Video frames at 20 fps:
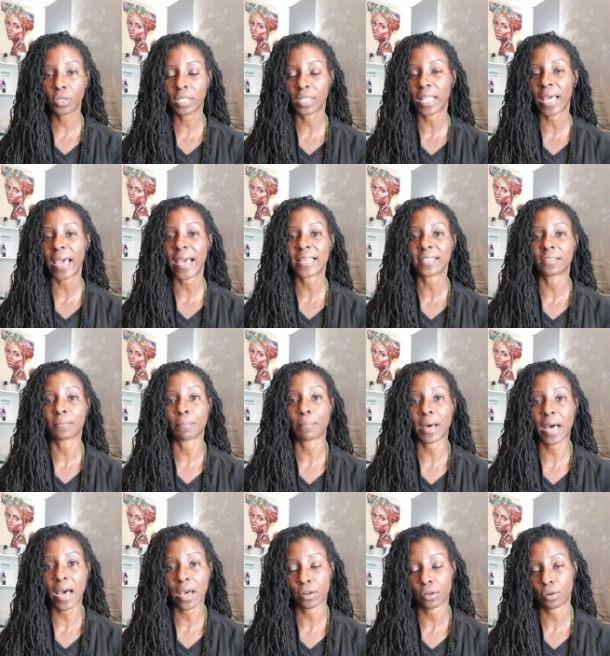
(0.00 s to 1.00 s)
glass
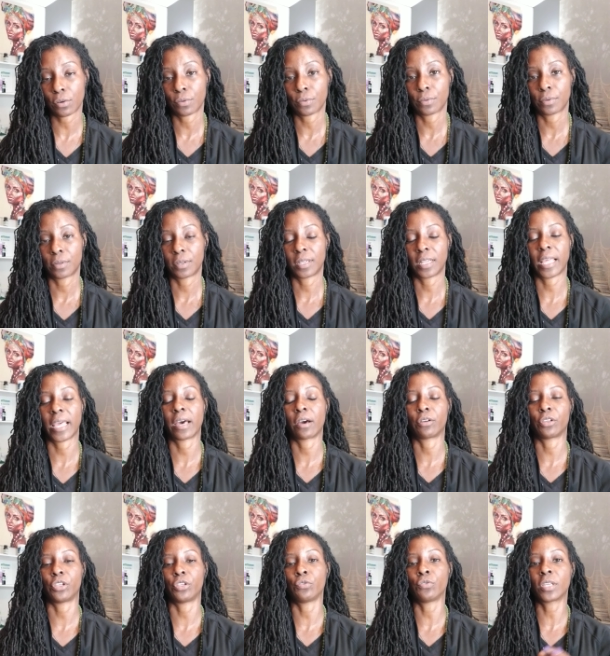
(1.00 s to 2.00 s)
bottle. Now
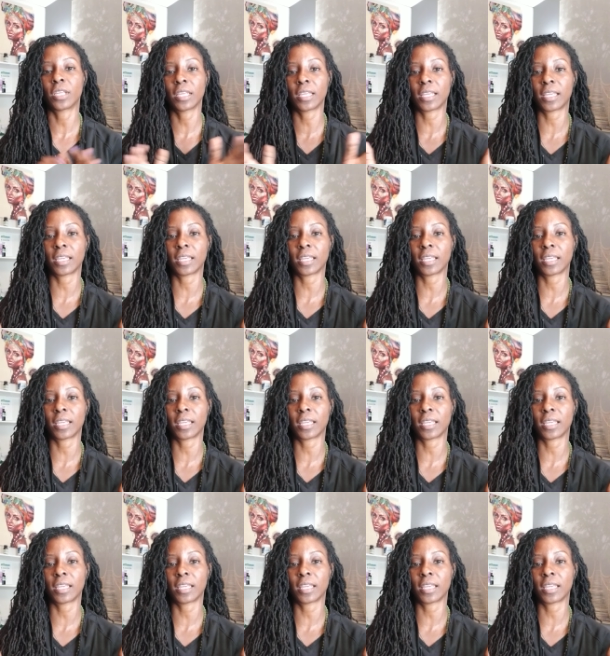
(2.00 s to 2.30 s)
you can